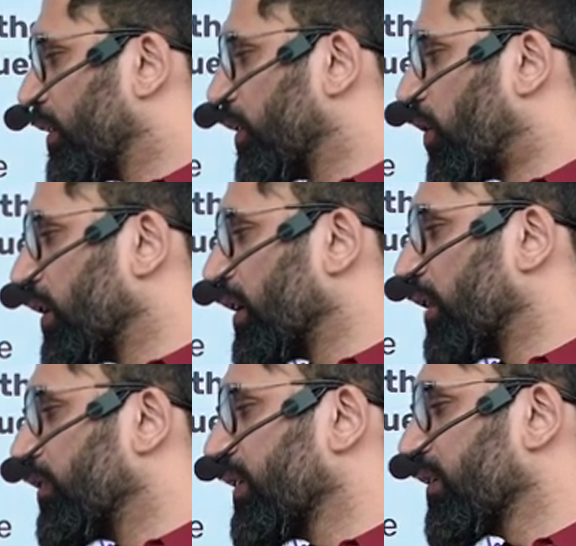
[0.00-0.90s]
Not
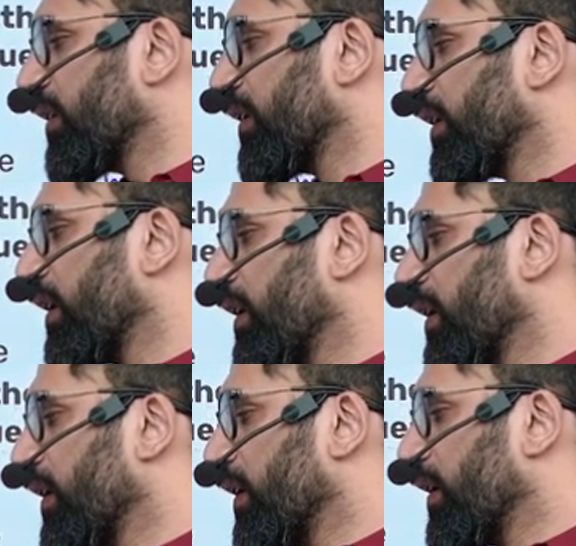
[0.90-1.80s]
allowed is
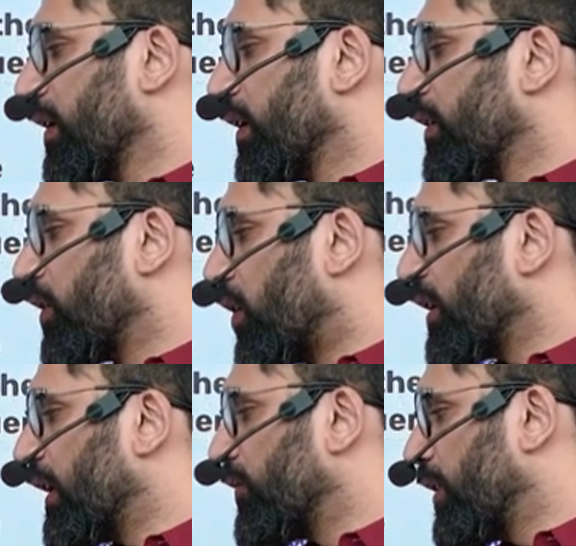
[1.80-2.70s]
not
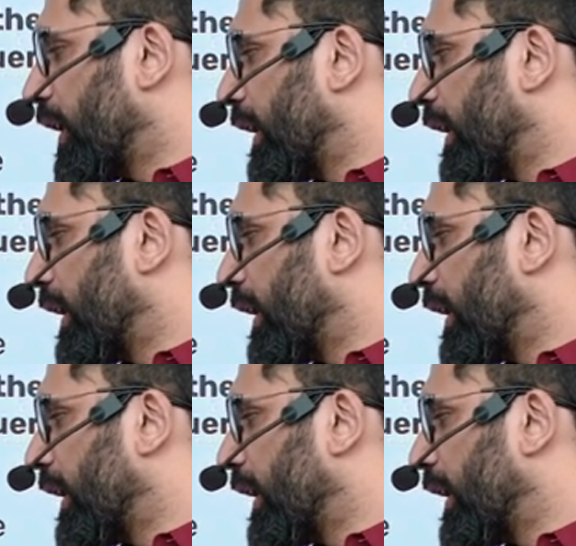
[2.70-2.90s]
allowed,